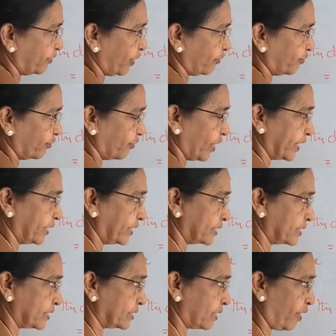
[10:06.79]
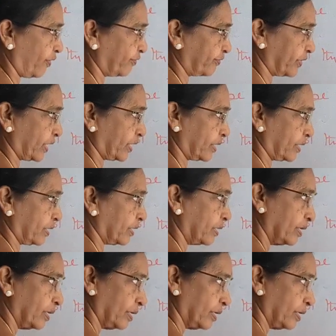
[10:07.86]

from one digit after